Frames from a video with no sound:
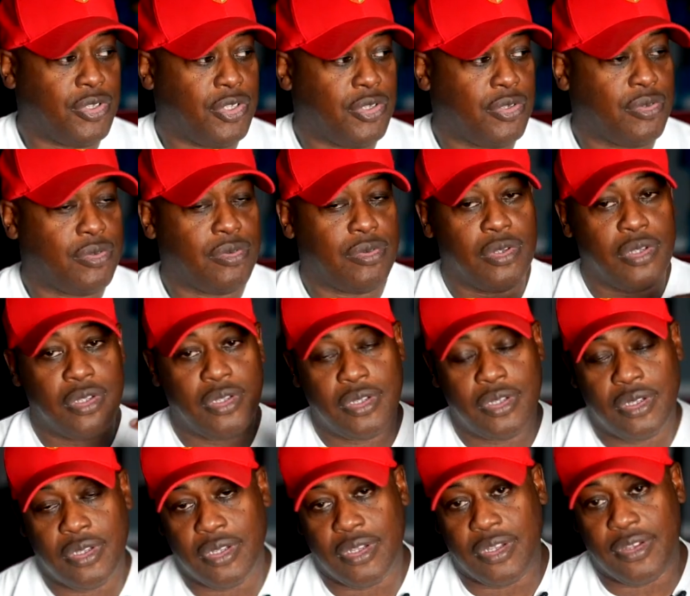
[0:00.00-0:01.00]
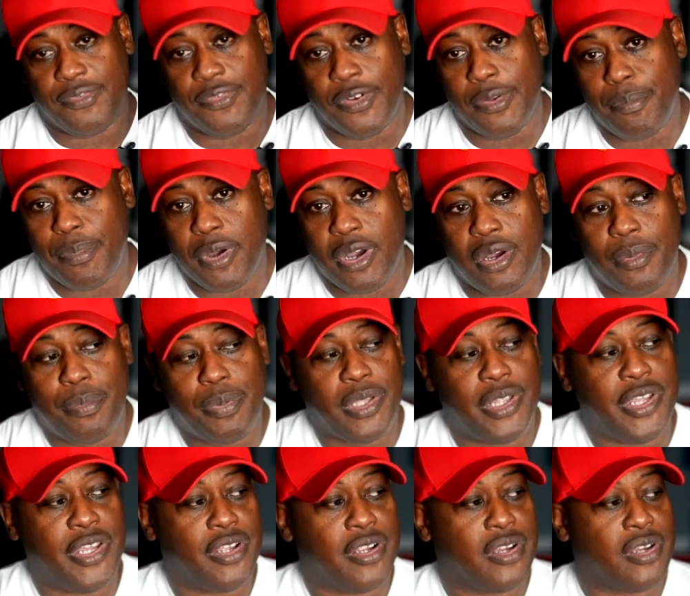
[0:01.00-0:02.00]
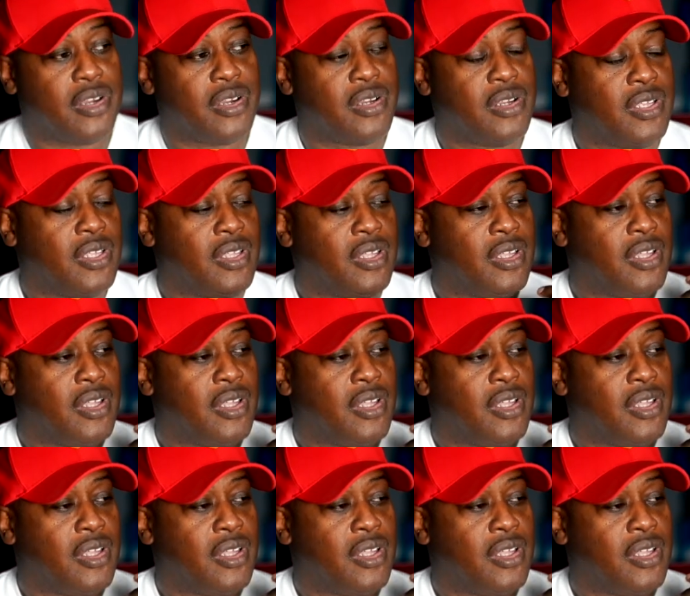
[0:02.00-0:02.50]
you a football player,